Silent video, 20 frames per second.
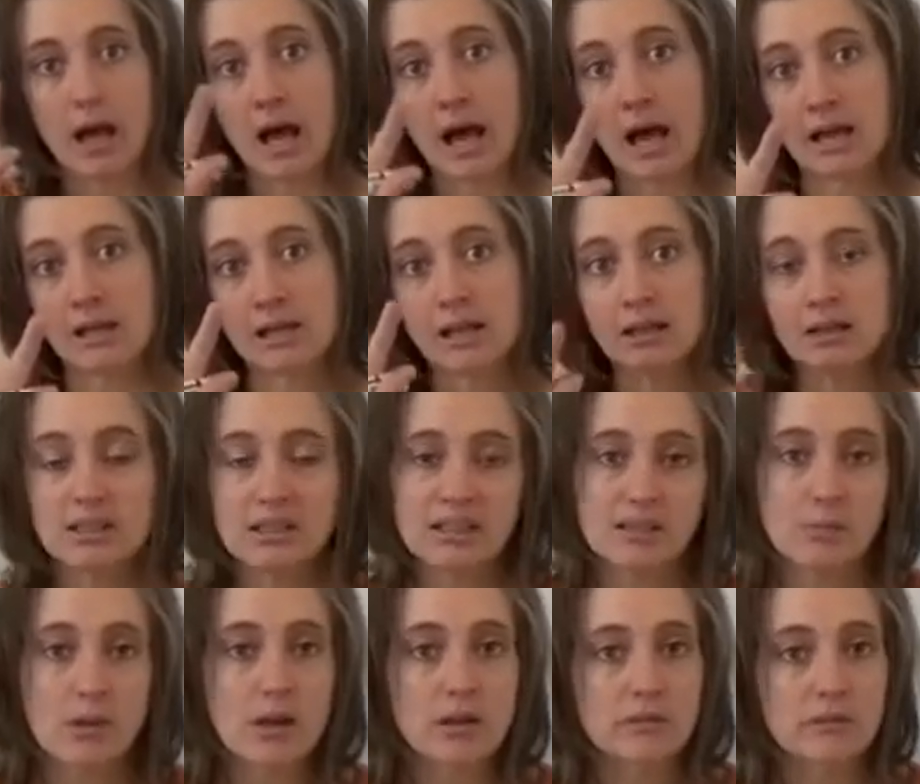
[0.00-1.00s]
I like the
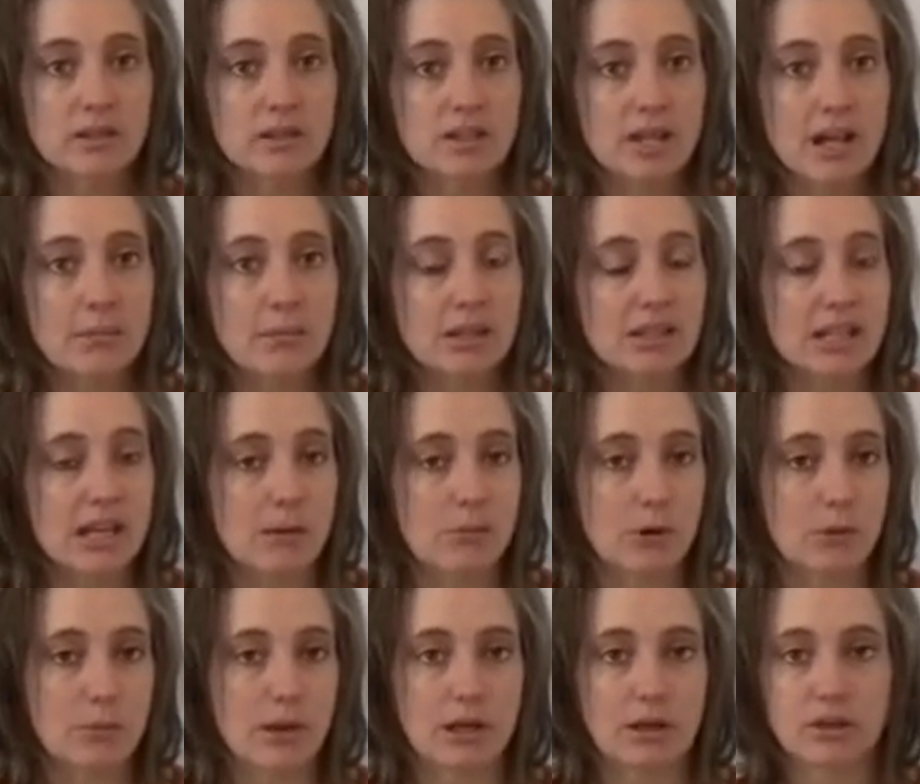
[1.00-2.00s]
smell of the Tummy
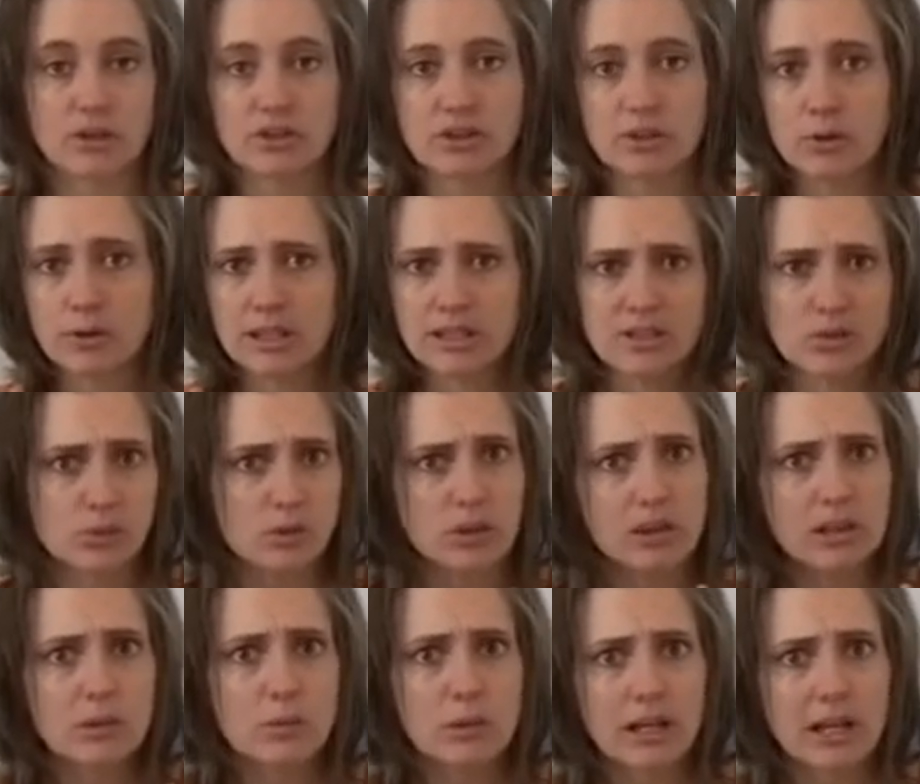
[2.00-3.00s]
Tamer better. So it's
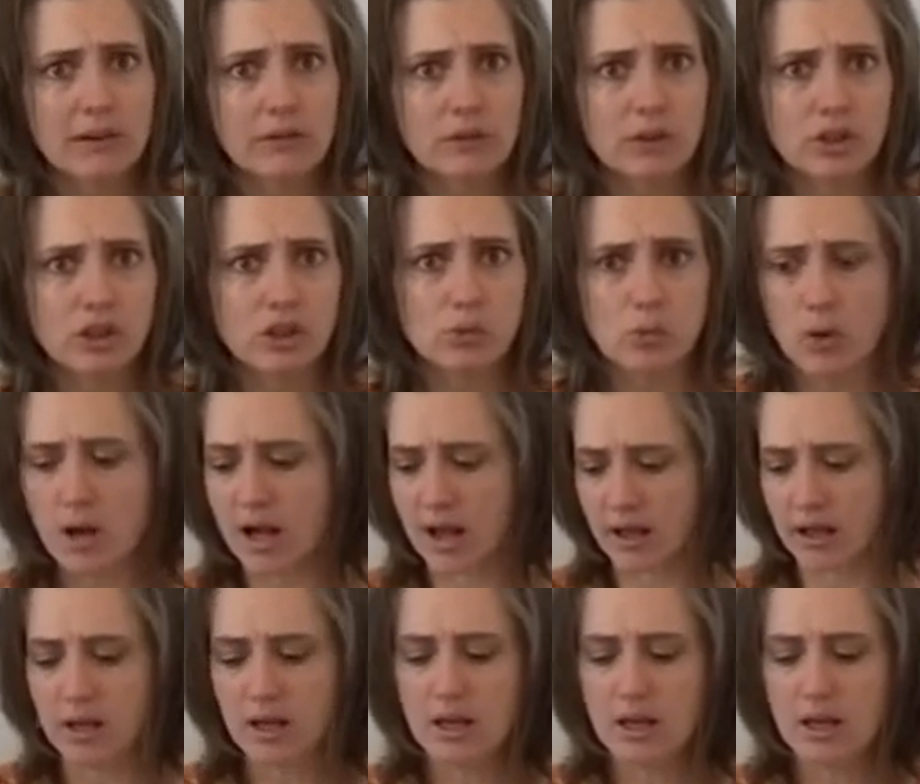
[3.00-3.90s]
really whatever you want.